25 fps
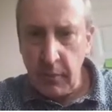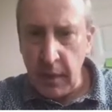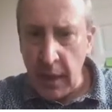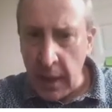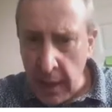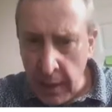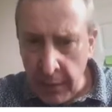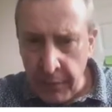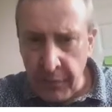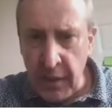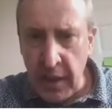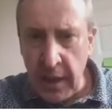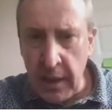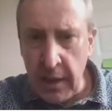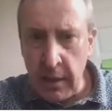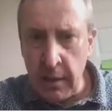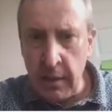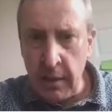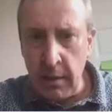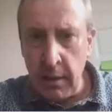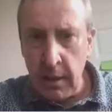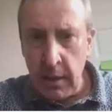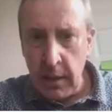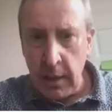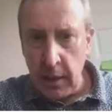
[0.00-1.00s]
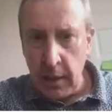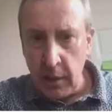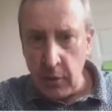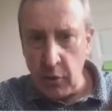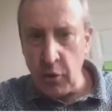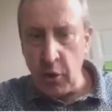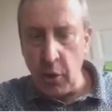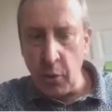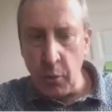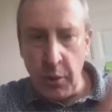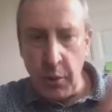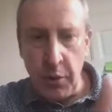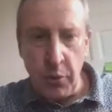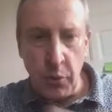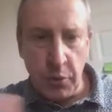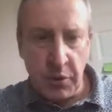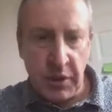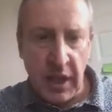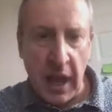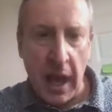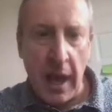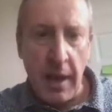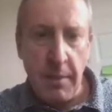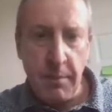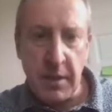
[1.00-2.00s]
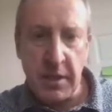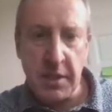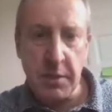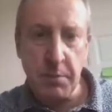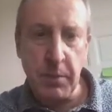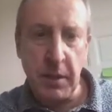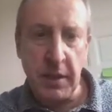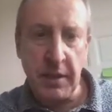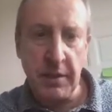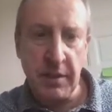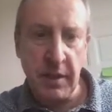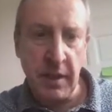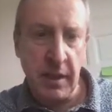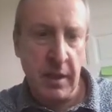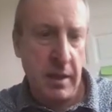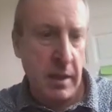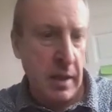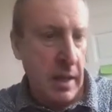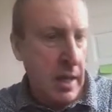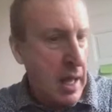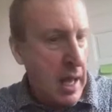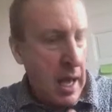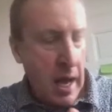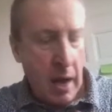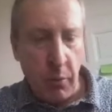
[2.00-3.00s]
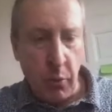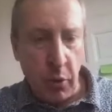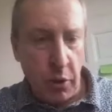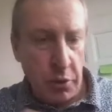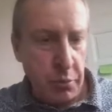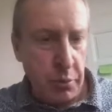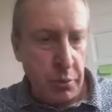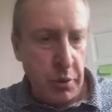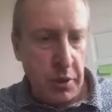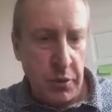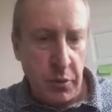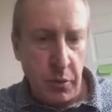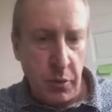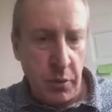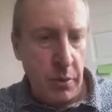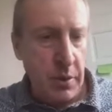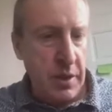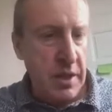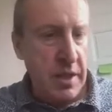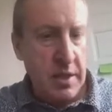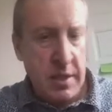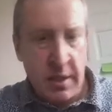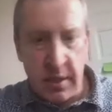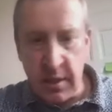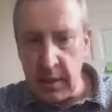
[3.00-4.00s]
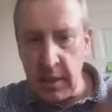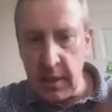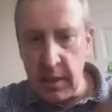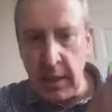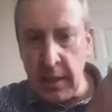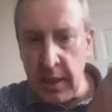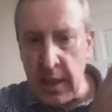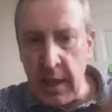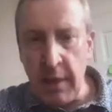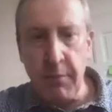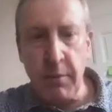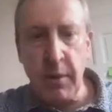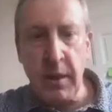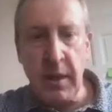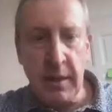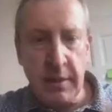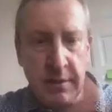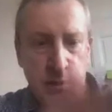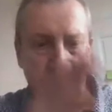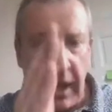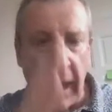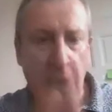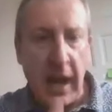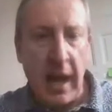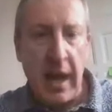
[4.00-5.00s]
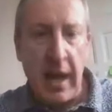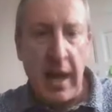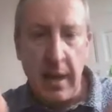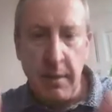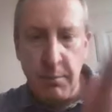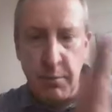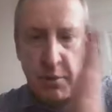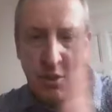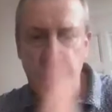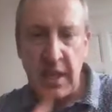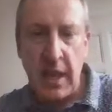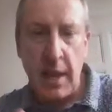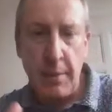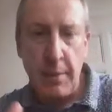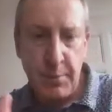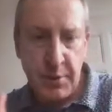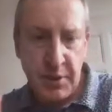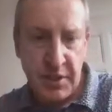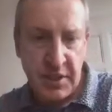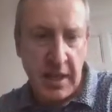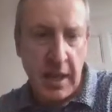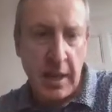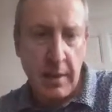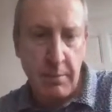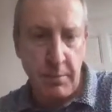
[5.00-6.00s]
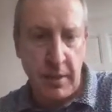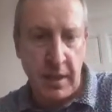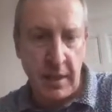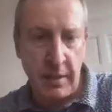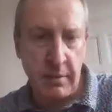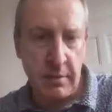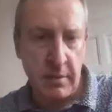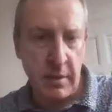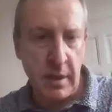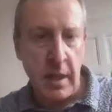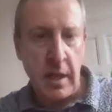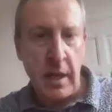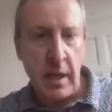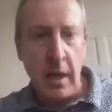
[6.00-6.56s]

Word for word: And then, you know, we do time splitting. And what we do is in every time subsegment,